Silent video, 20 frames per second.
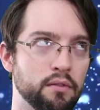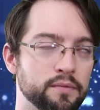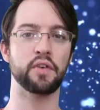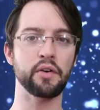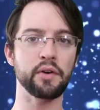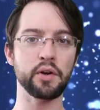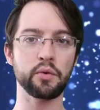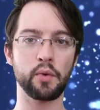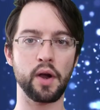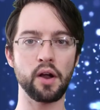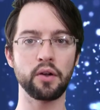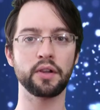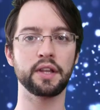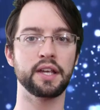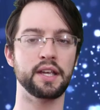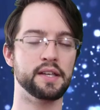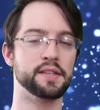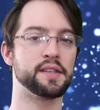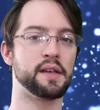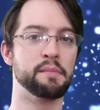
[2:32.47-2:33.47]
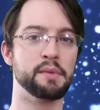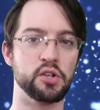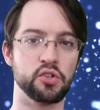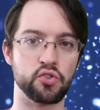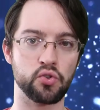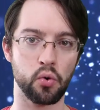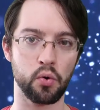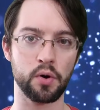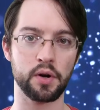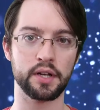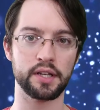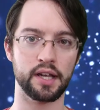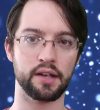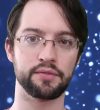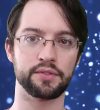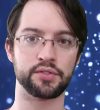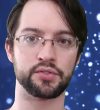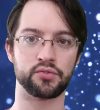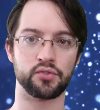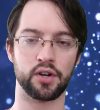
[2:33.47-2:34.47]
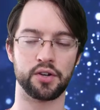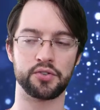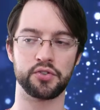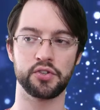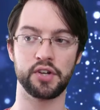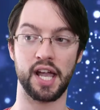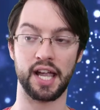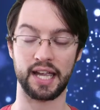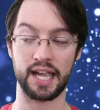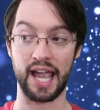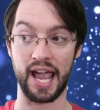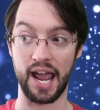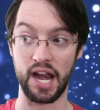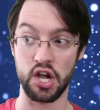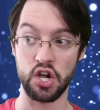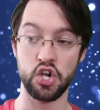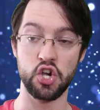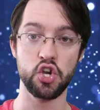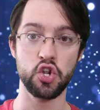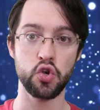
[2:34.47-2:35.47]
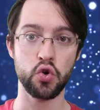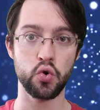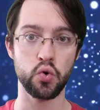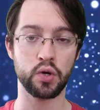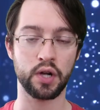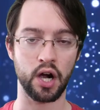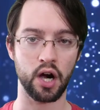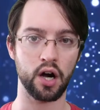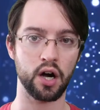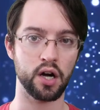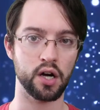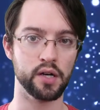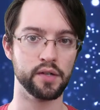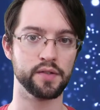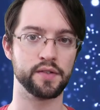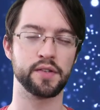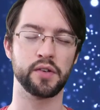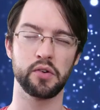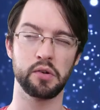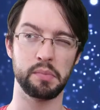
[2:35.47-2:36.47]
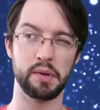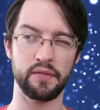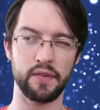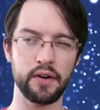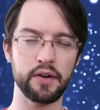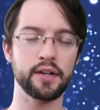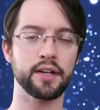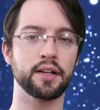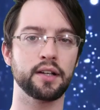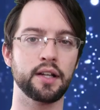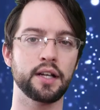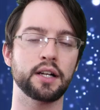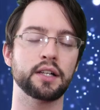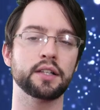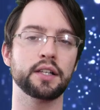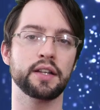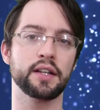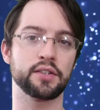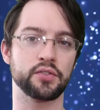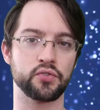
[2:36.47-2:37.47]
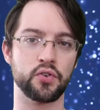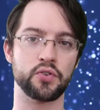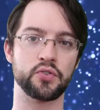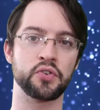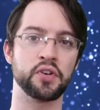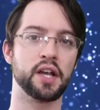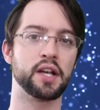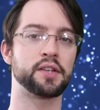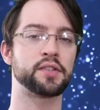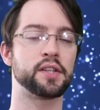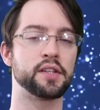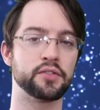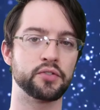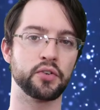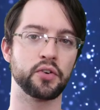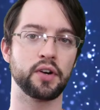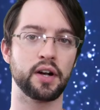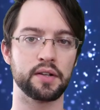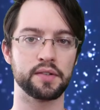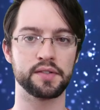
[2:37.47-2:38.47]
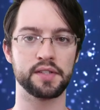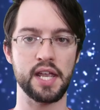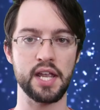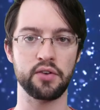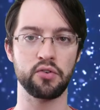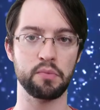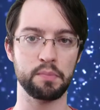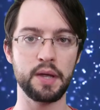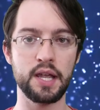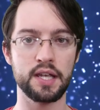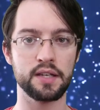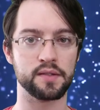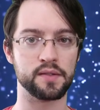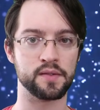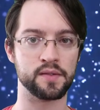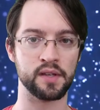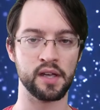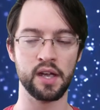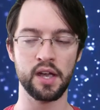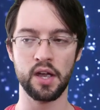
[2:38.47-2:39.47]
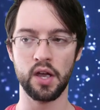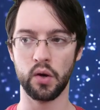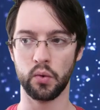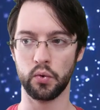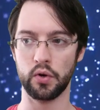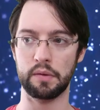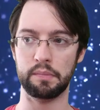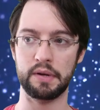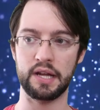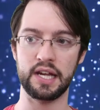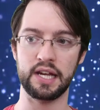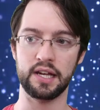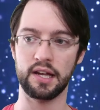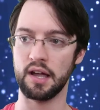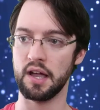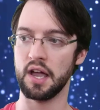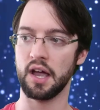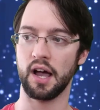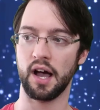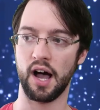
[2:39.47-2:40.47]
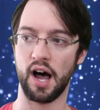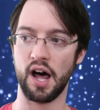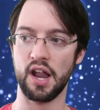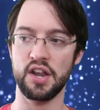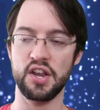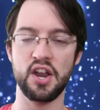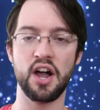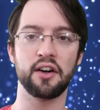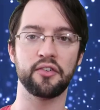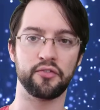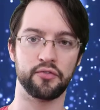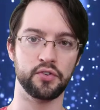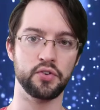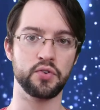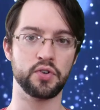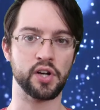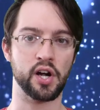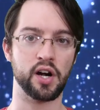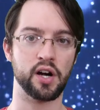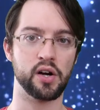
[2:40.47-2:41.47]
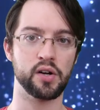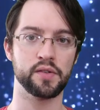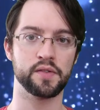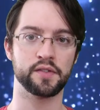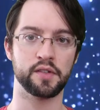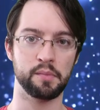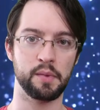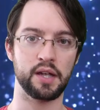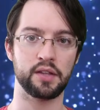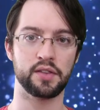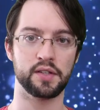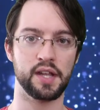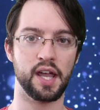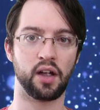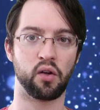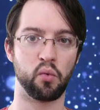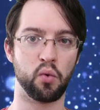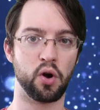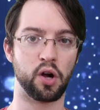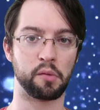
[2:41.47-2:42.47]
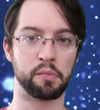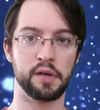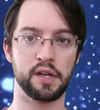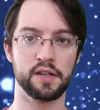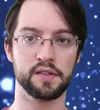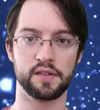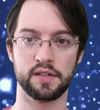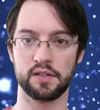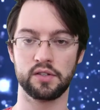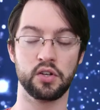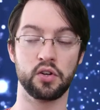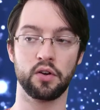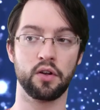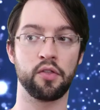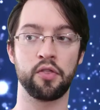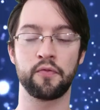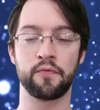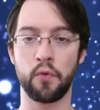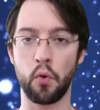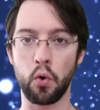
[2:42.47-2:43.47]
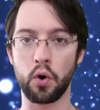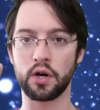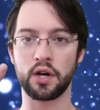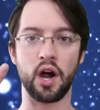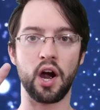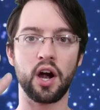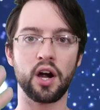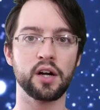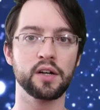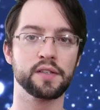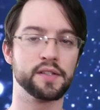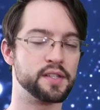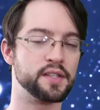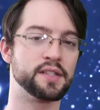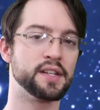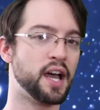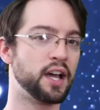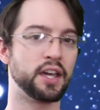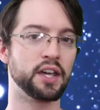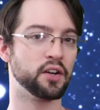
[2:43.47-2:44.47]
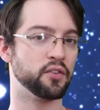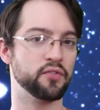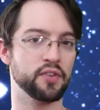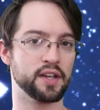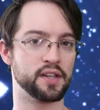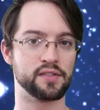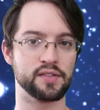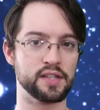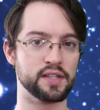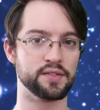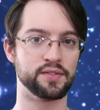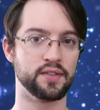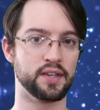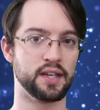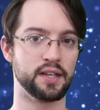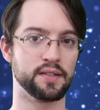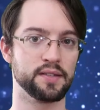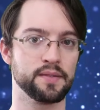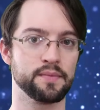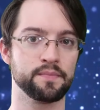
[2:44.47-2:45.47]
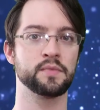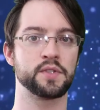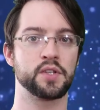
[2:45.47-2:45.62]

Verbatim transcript: Very rarely is a majority of the structure deck new cards, so it'd be very unlikely that a structure deck centered around Sacred Beasts would be enough new cards to make the deck work because four cards is not going to fix these things.